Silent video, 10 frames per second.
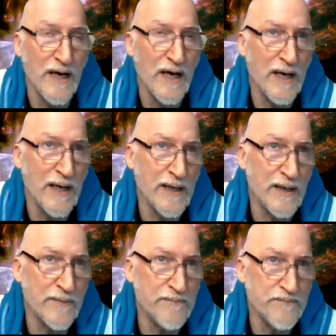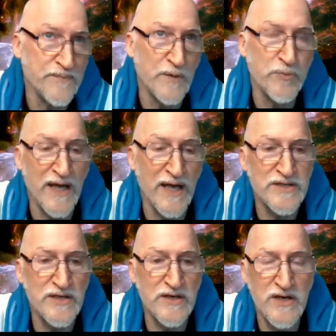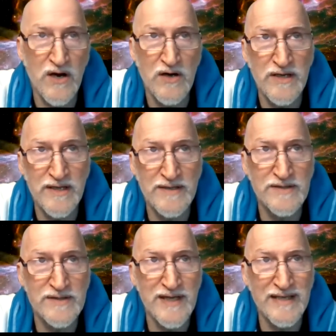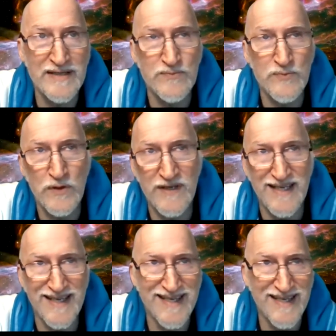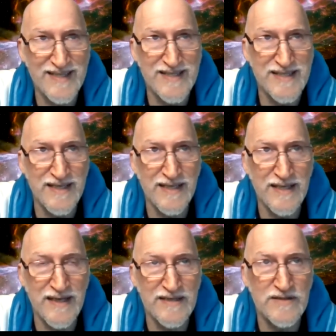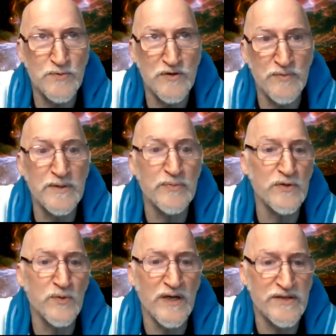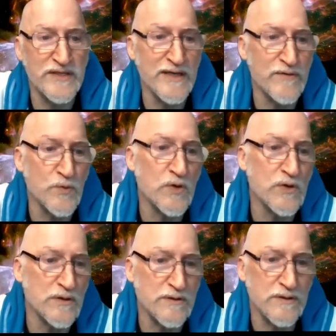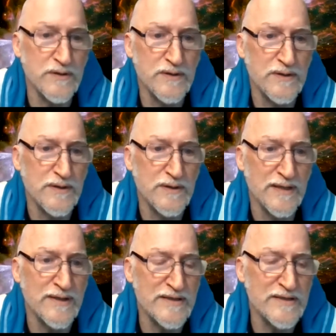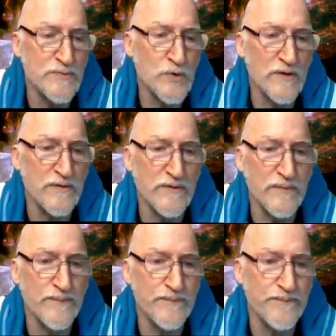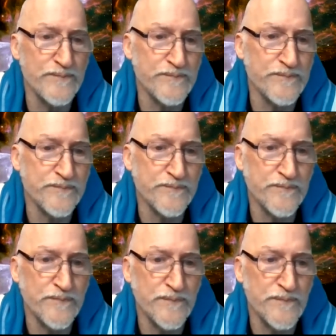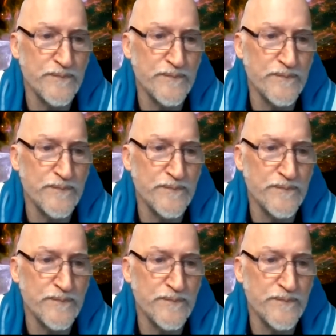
Uh, the planetary guardians, that's more like a kids thing. That's more people who want to save the world. Like that's more, oh,